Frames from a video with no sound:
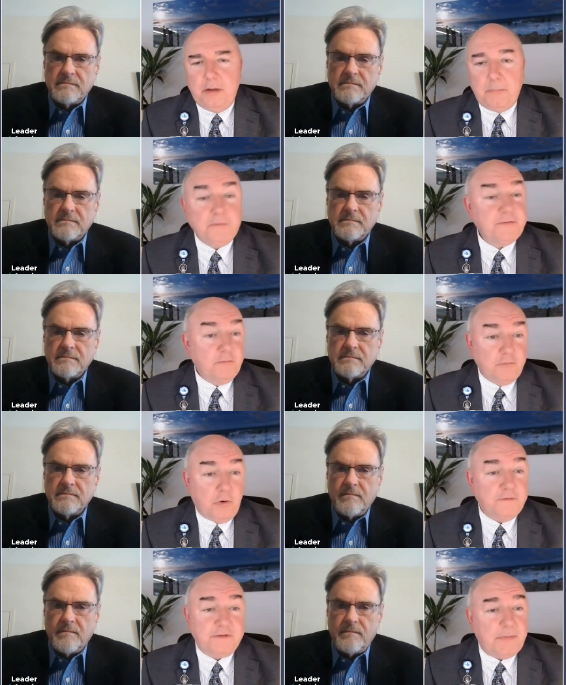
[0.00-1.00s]
Speaker 1: most of the
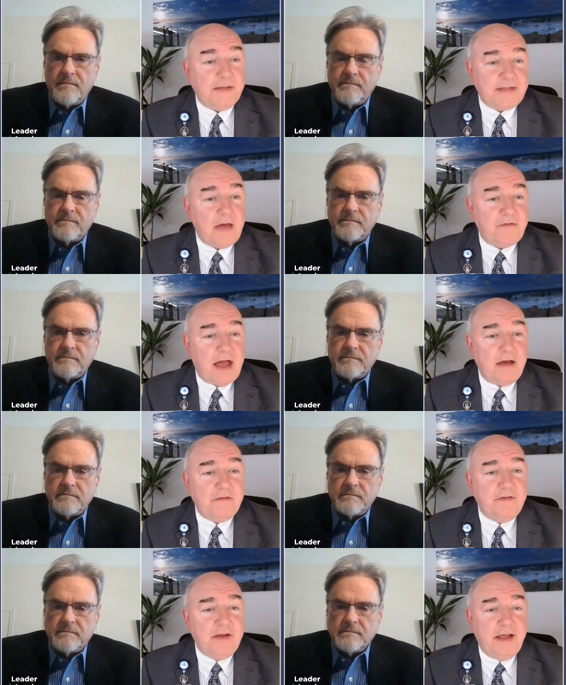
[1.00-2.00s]
roles that my staff
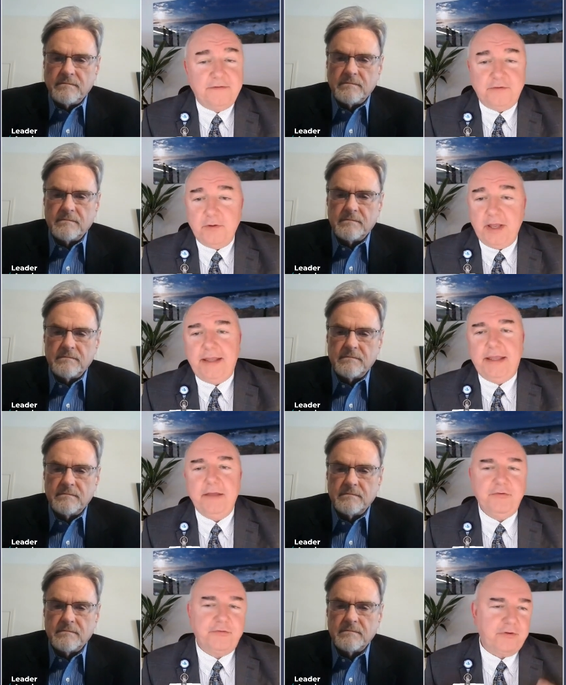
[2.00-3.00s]
have. And so it
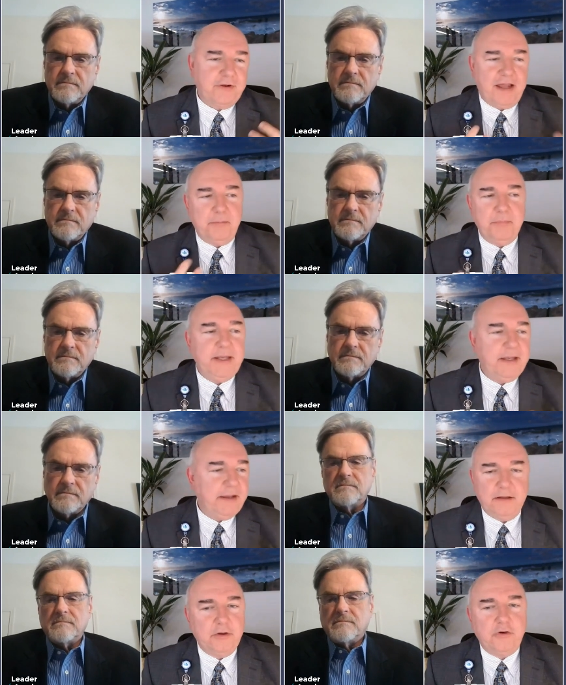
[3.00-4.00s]
gives you sort of that
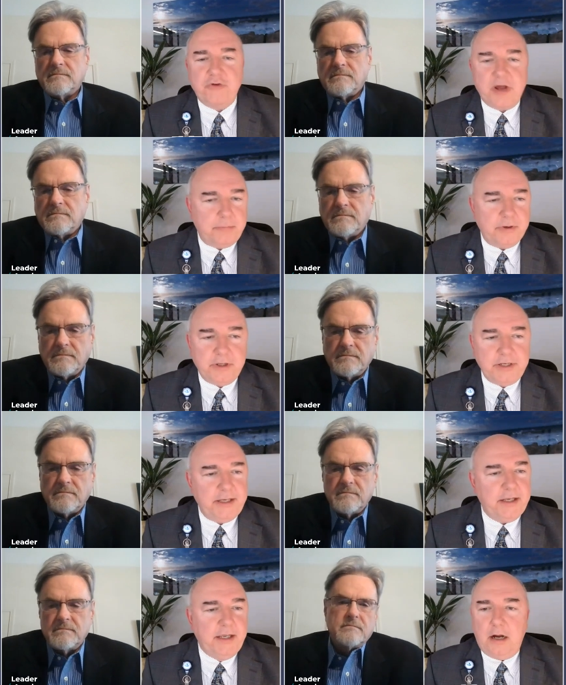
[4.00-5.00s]
immediate
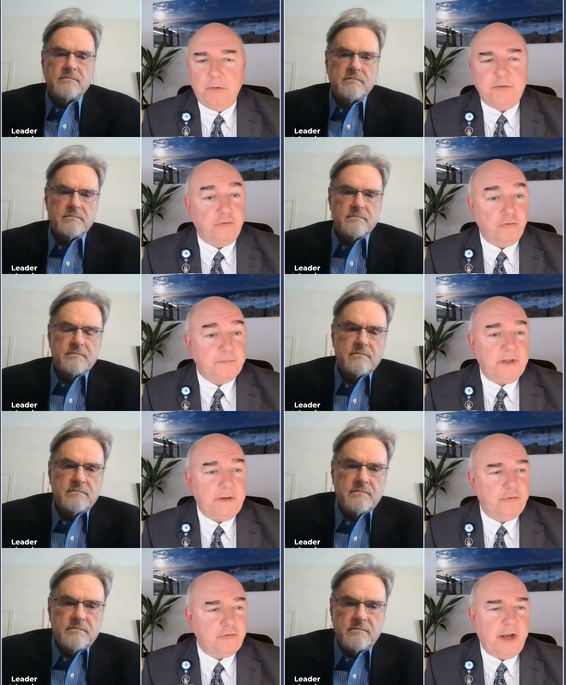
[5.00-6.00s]
credibility with the groups that
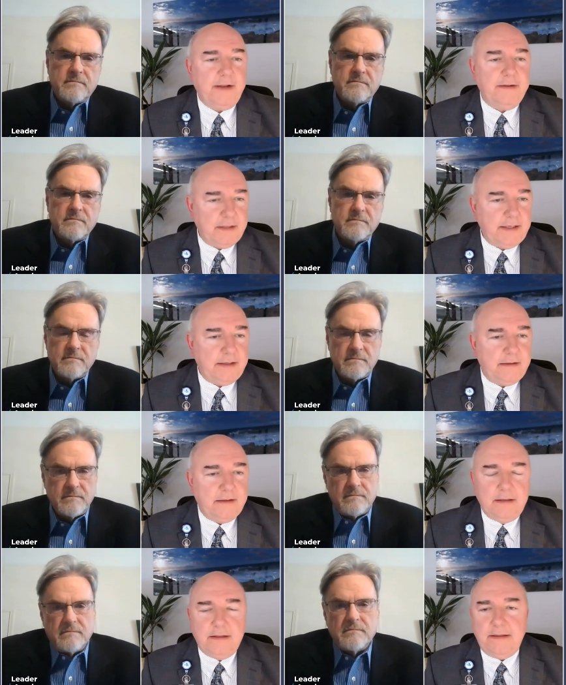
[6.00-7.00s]
you're trying to lead.
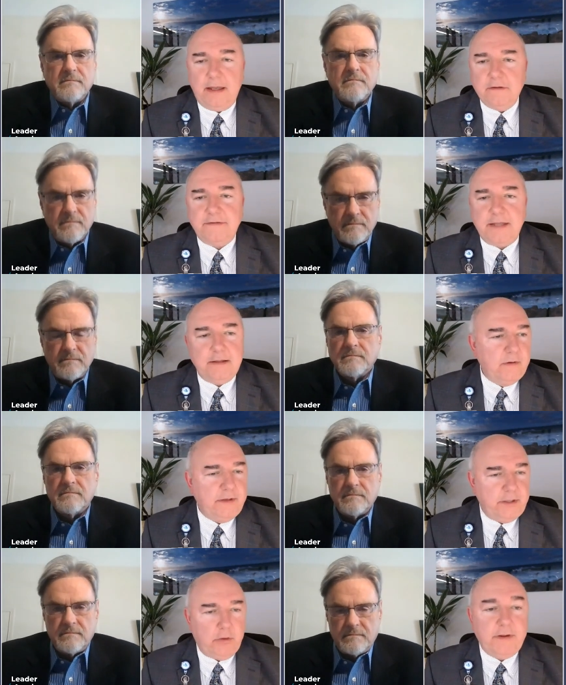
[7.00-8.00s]
They understand that
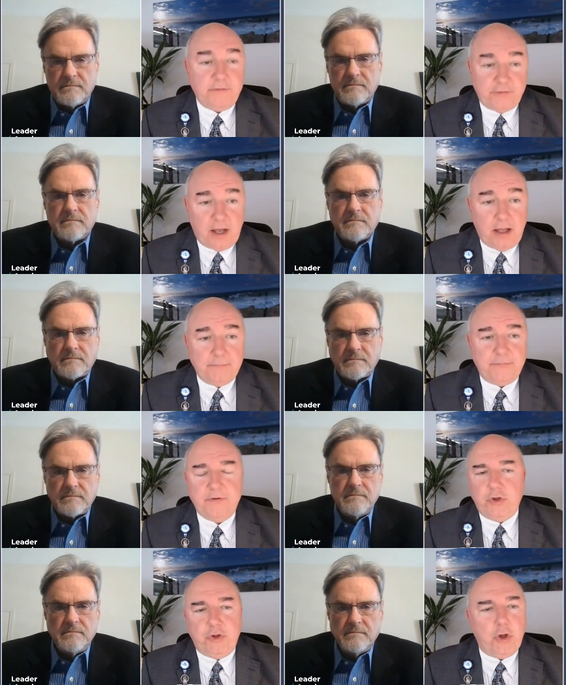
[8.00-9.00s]
you know their
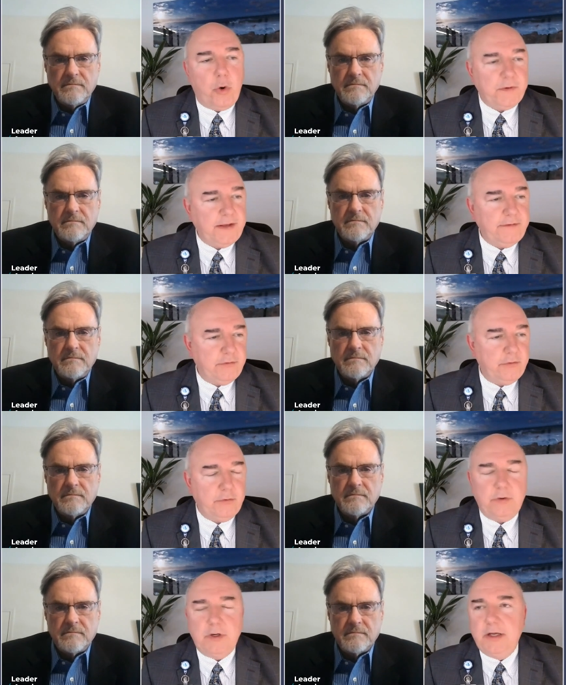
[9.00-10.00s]
jobs, you know what they
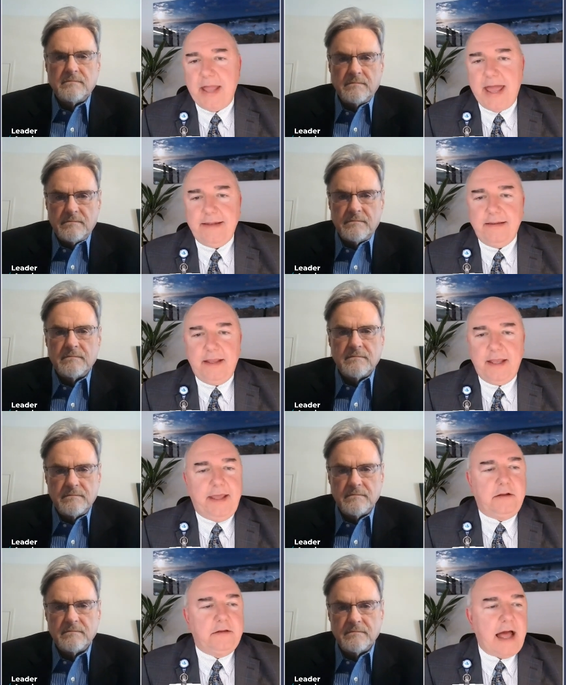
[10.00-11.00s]
do, and
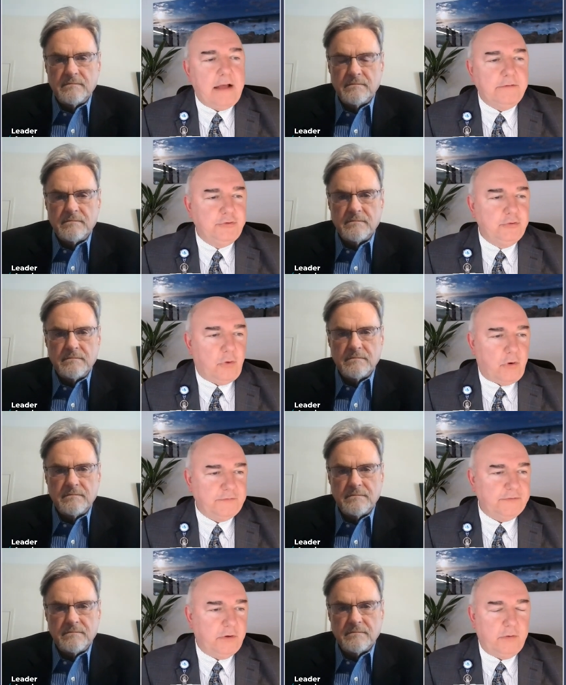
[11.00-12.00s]
it allows you
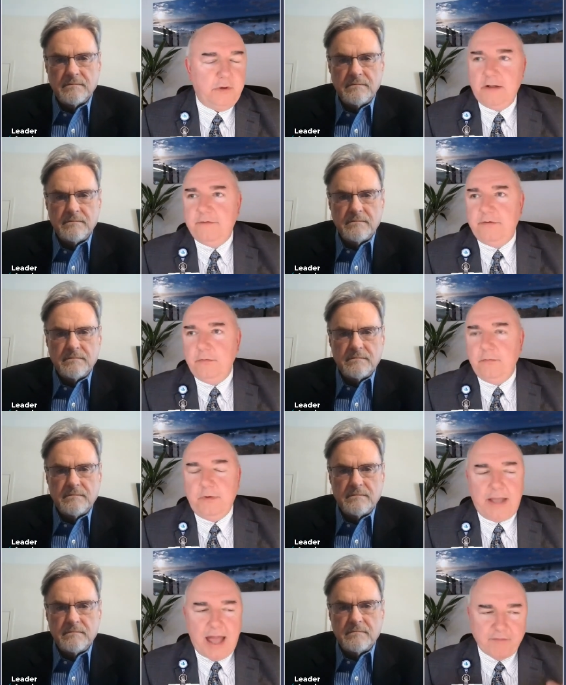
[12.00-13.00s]
also to
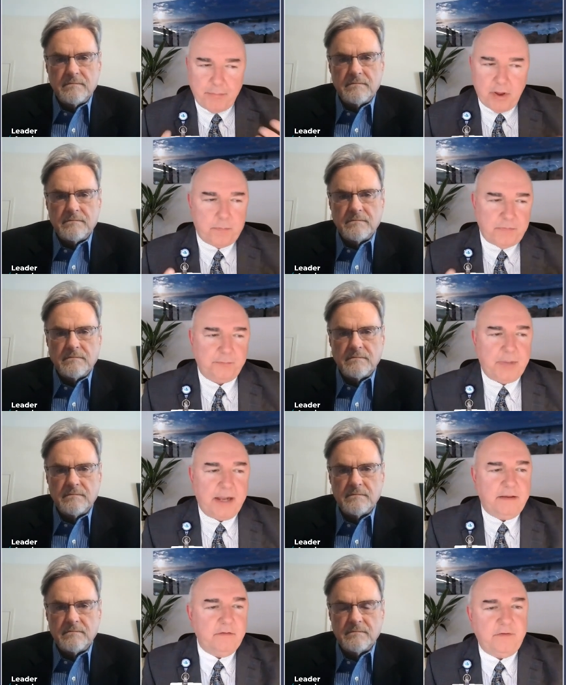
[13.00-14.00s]
have a better
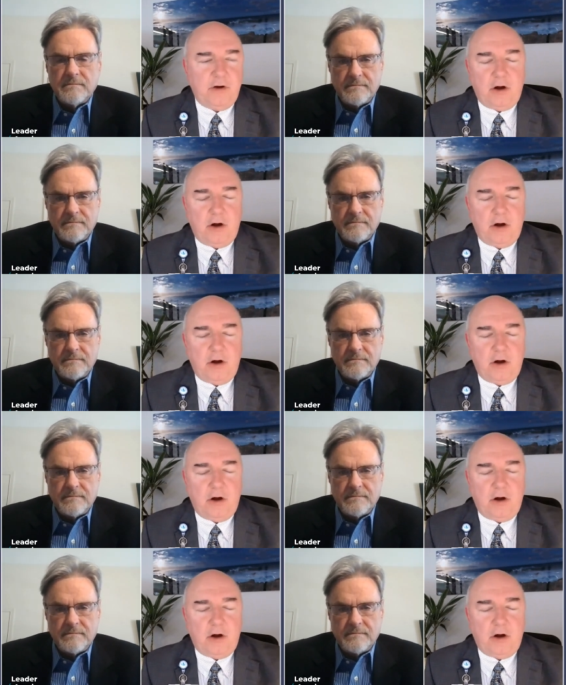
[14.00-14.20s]
perspective